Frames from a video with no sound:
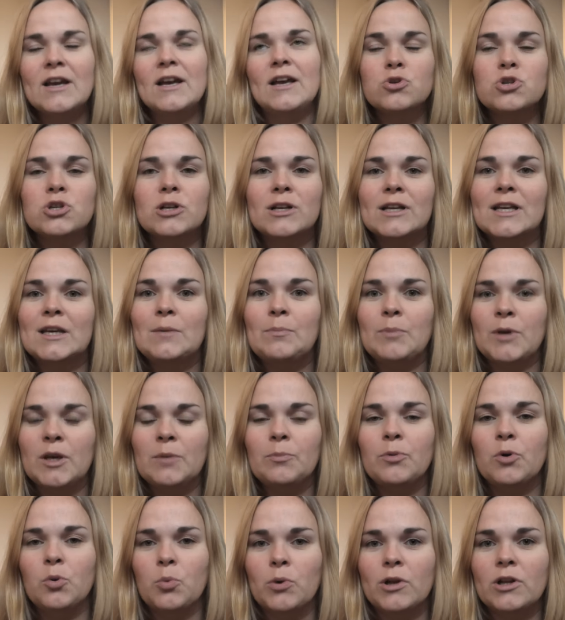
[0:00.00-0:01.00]
Usually
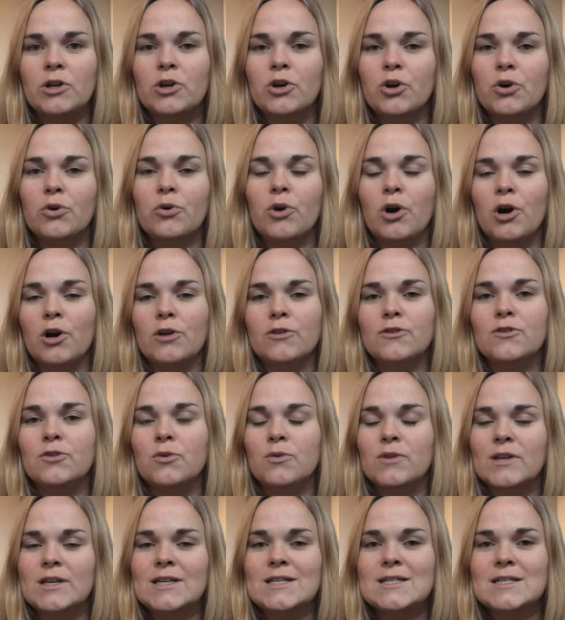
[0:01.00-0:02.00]
people will go
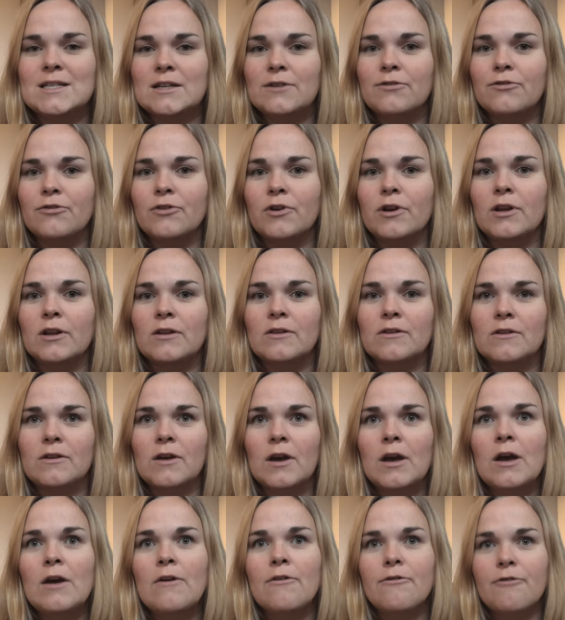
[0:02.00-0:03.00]
onto these
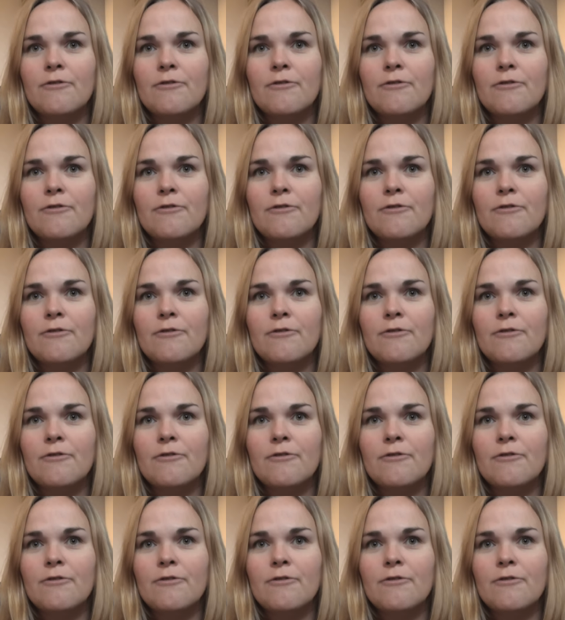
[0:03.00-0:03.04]
different